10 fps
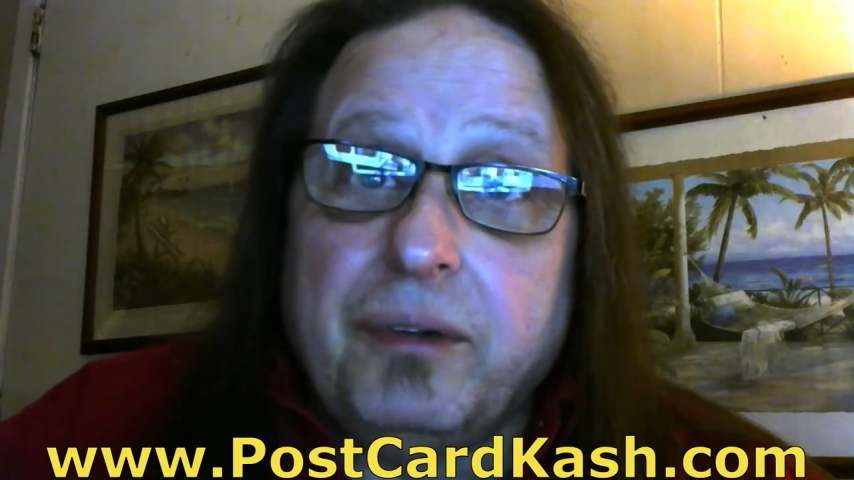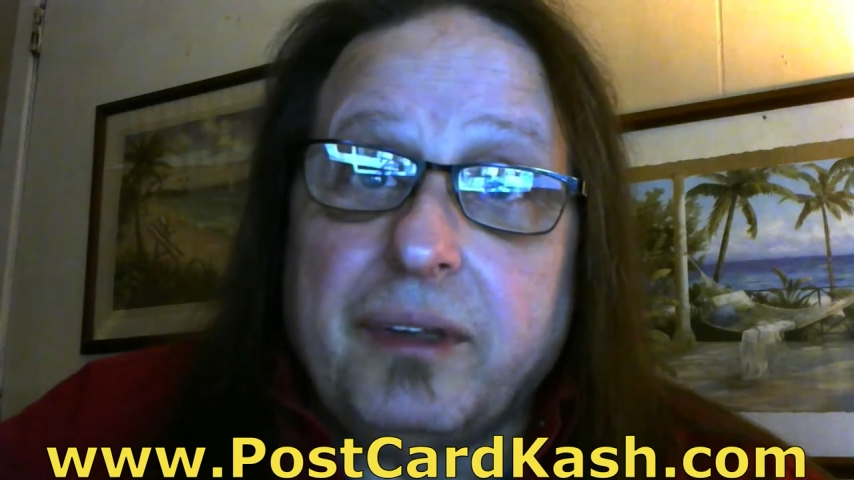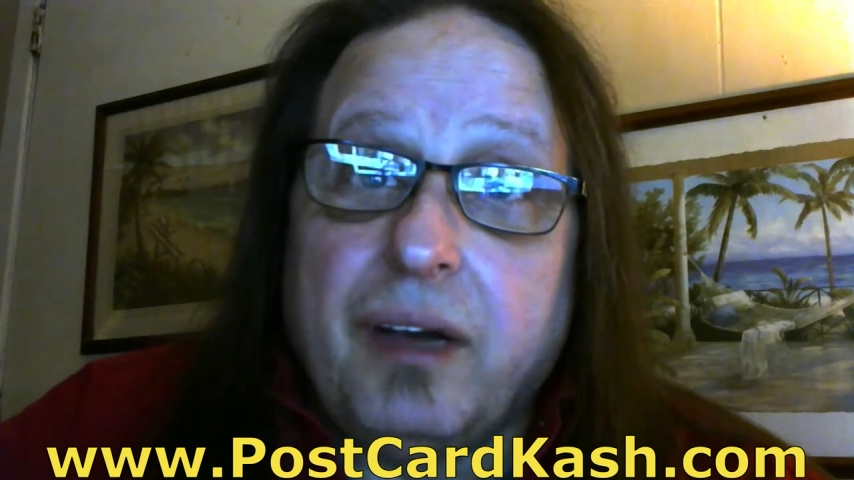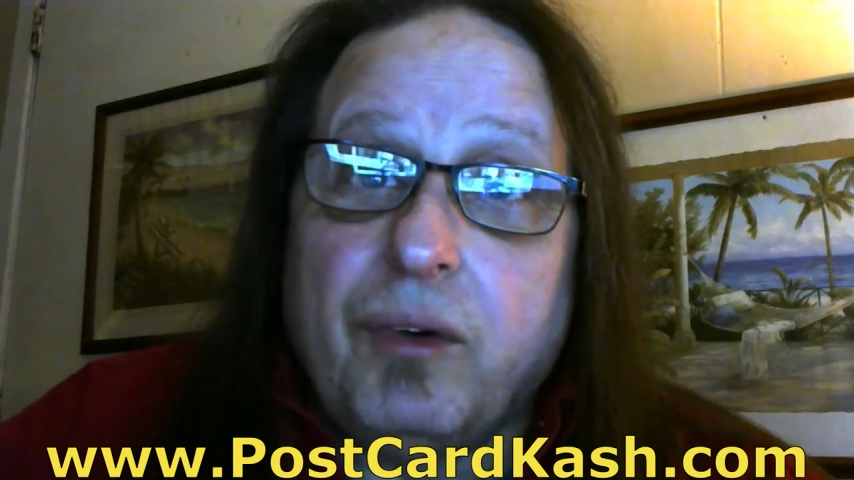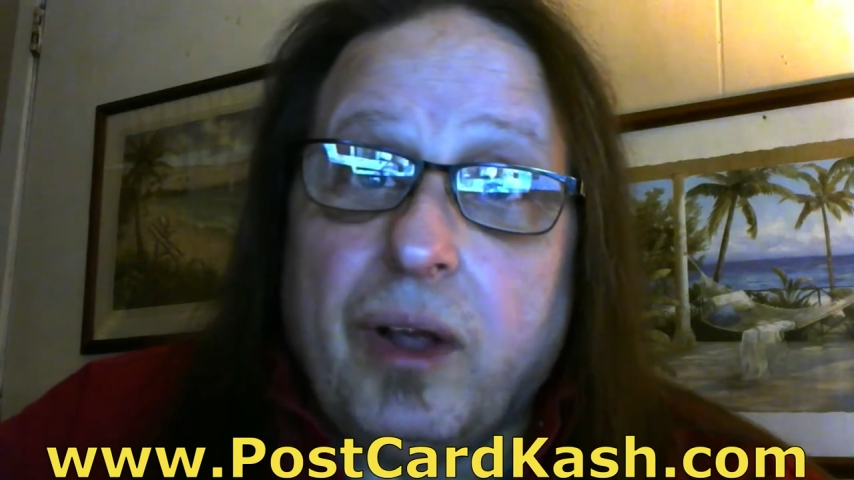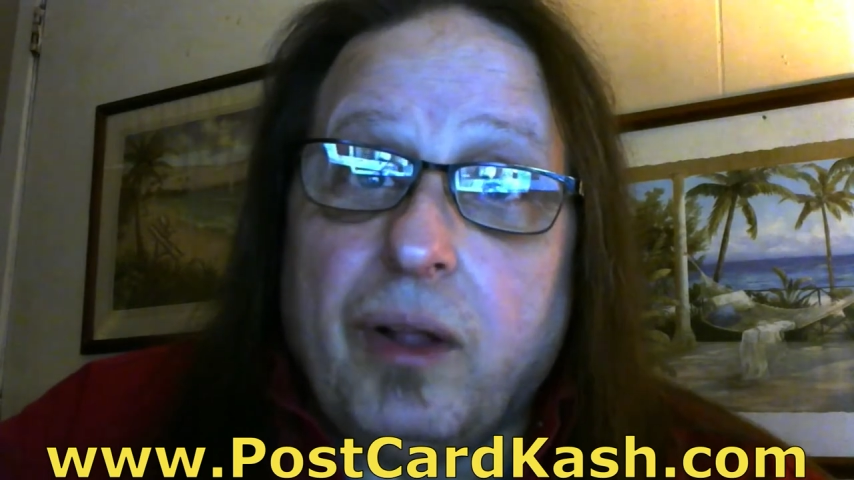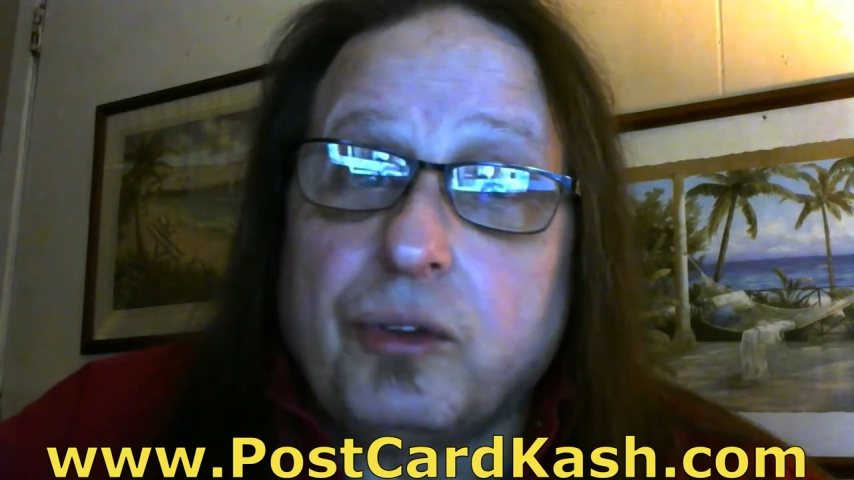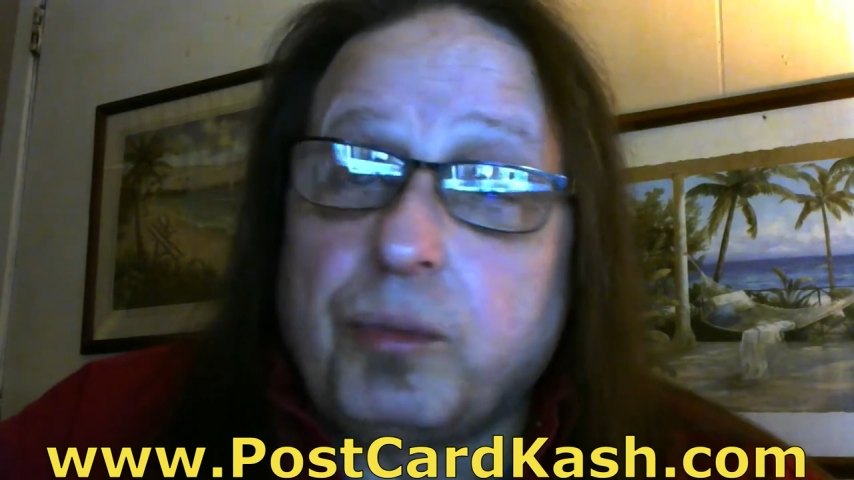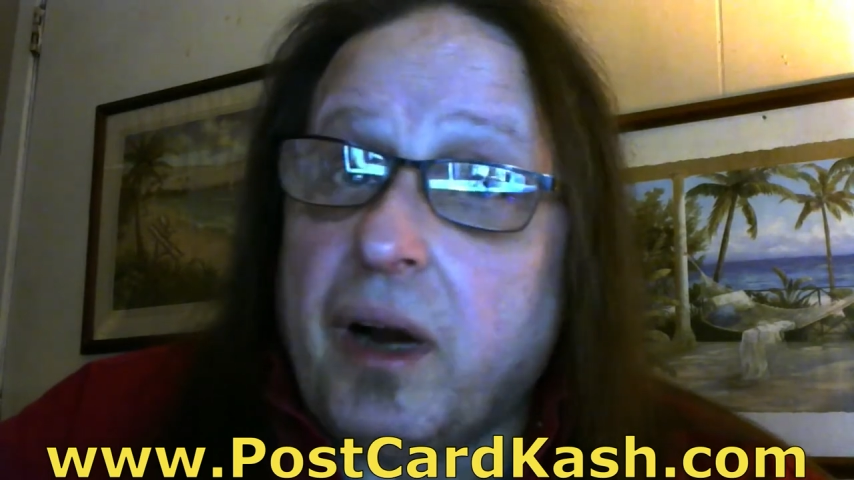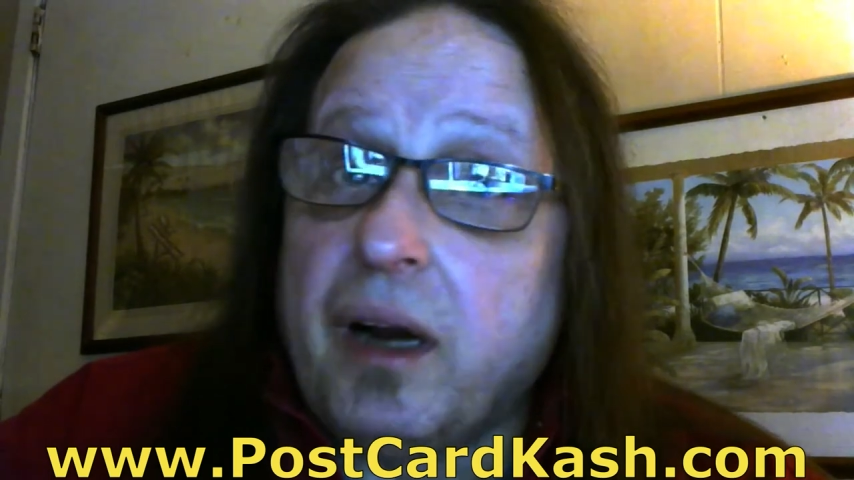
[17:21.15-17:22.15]
with that, with all
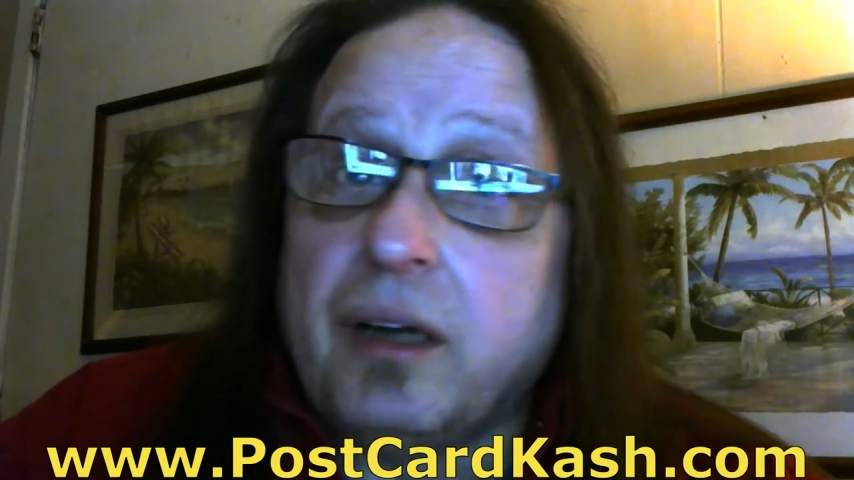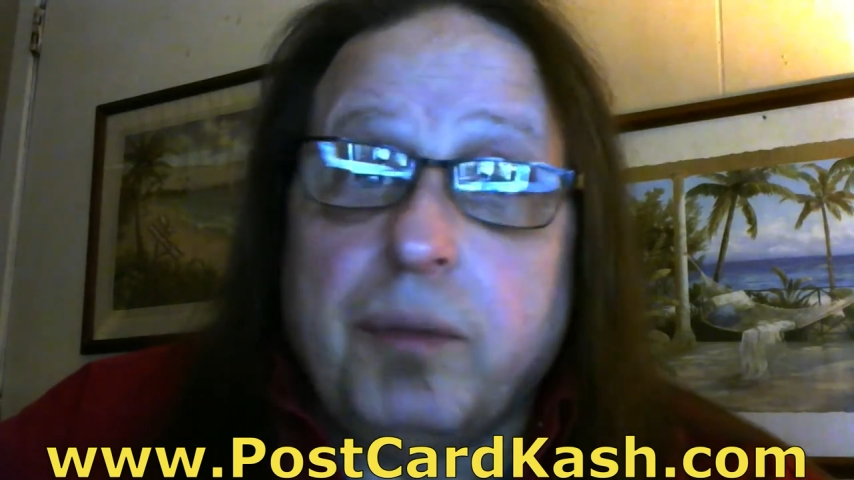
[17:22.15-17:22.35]
those prayers,